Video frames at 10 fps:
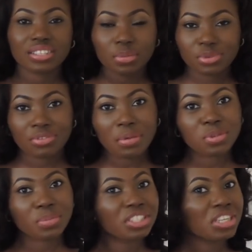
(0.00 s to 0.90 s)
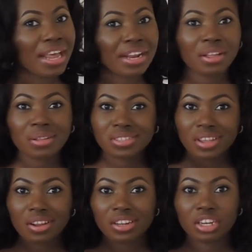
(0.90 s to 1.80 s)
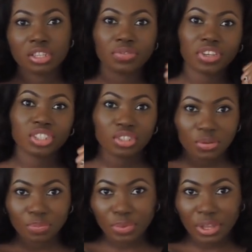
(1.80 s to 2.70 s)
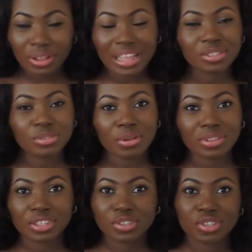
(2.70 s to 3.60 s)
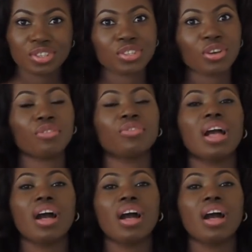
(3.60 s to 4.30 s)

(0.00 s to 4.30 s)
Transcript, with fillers: subscribe to my channel turn on the notification bell and do all the good stuff